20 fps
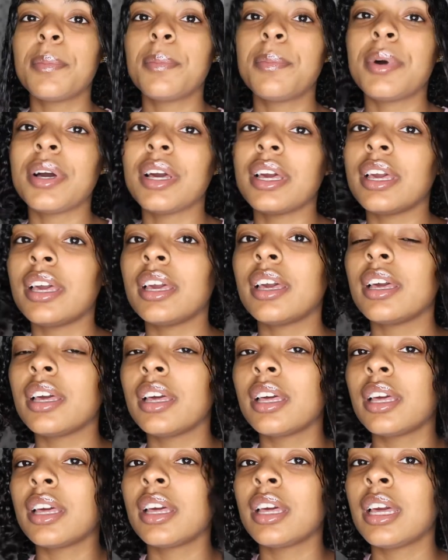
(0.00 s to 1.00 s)
But
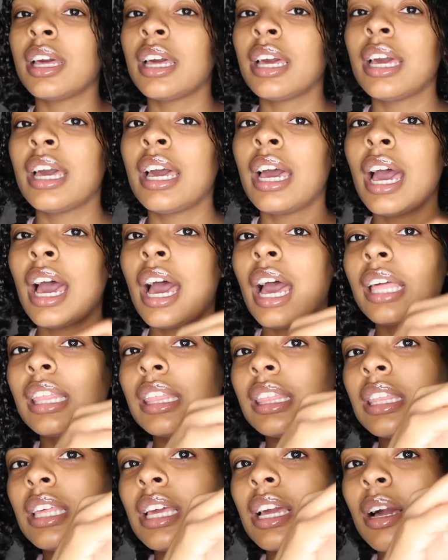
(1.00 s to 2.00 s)
I
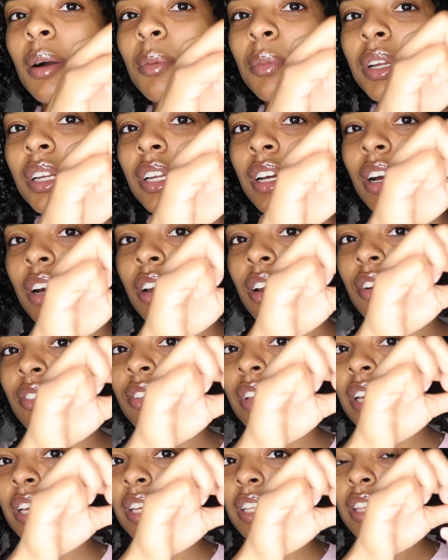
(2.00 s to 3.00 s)
think I'm gonna cut
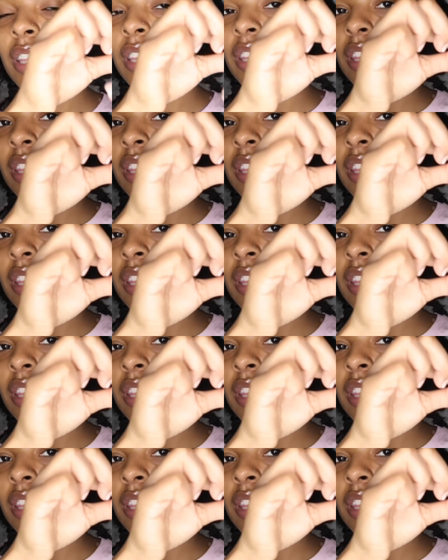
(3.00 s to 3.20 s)
off like